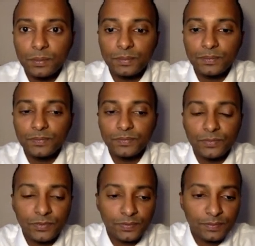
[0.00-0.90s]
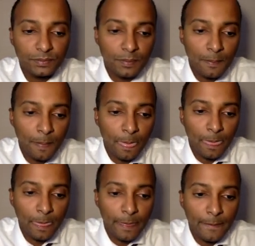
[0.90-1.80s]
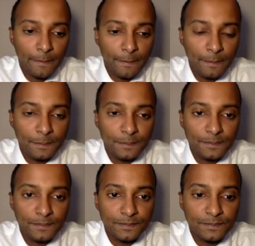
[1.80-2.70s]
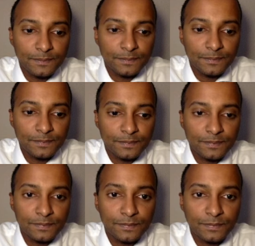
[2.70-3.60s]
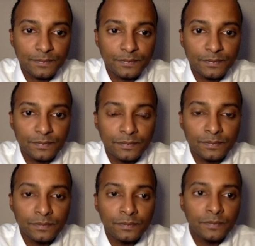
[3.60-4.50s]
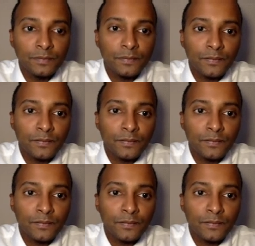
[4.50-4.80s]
[no speech]